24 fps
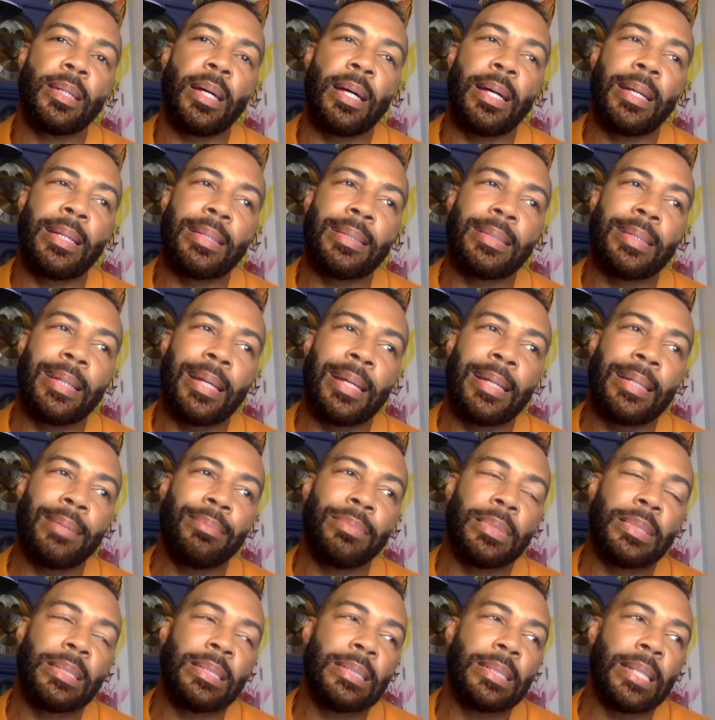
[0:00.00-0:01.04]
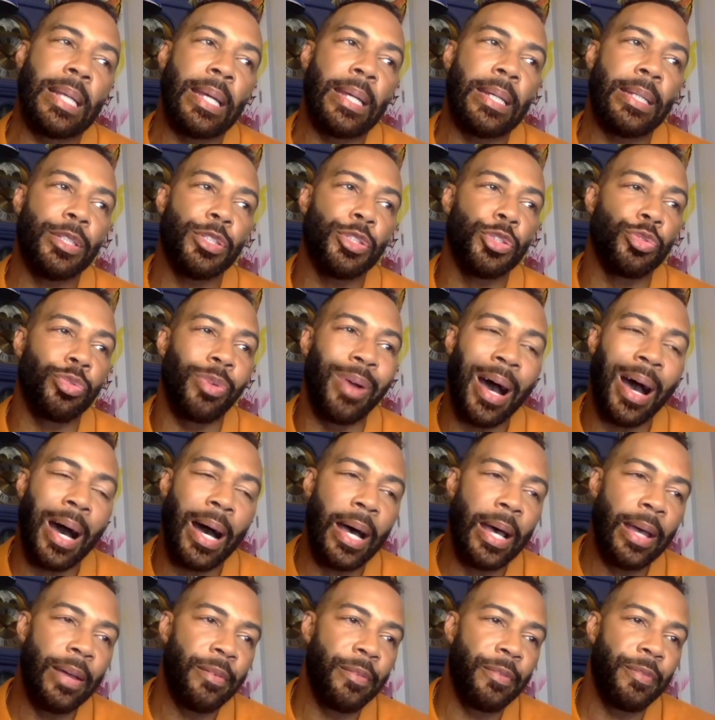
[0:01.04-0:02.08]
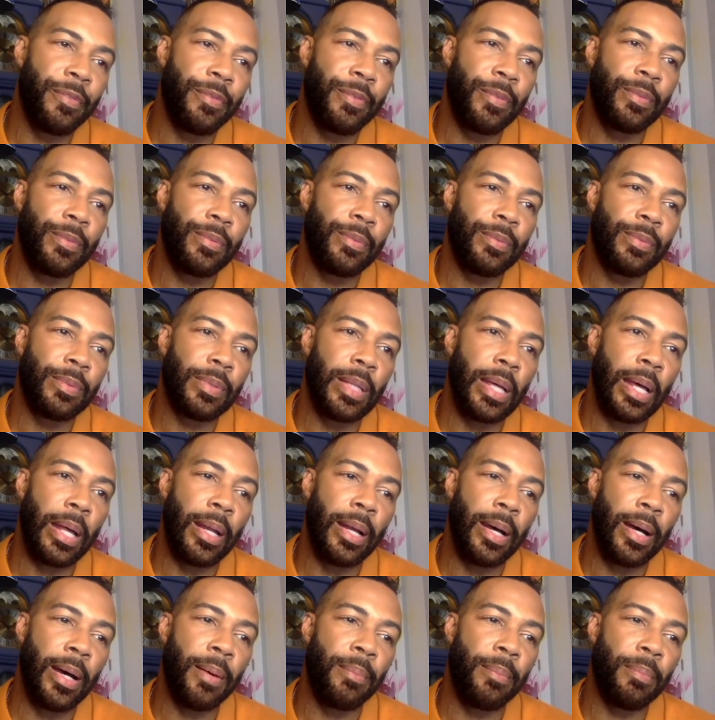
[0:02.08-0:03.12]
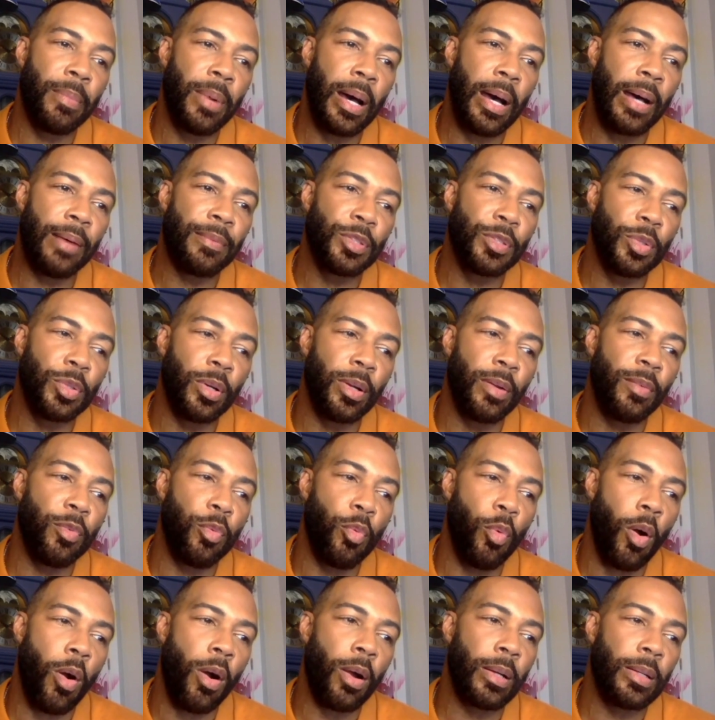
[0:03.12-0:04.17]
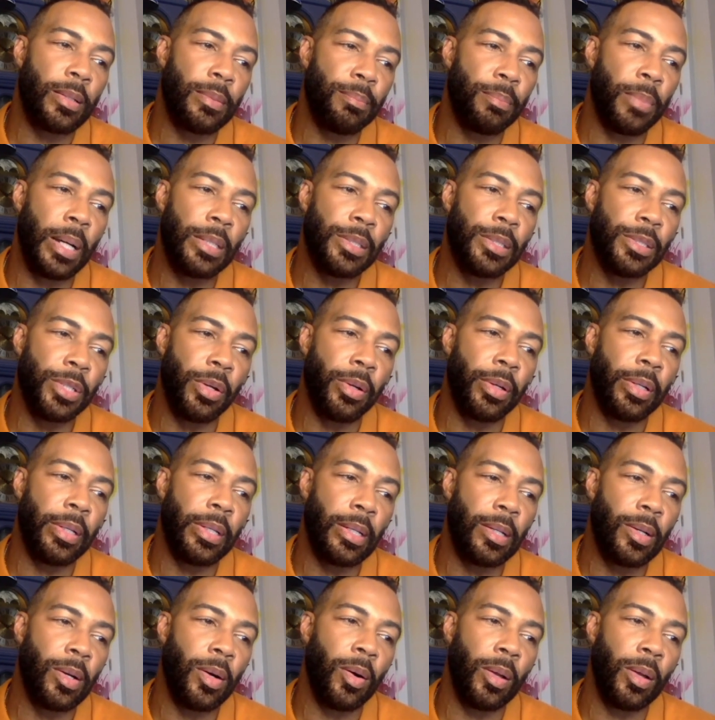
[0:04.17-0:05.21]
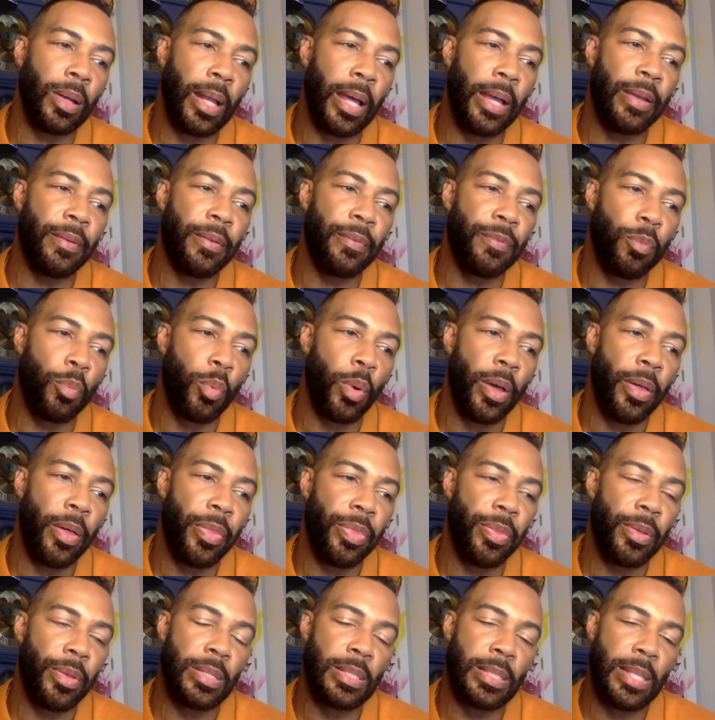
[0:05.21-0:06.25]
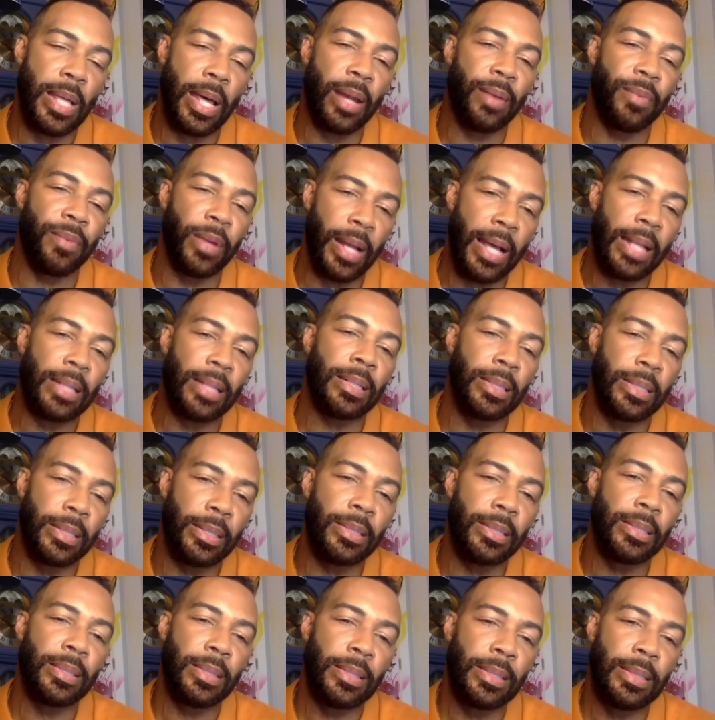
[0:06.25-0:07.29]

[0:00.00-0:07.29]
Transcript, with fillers: uh, I would say, drive that um, I've sort of walked my journey called life with is that of an athlete.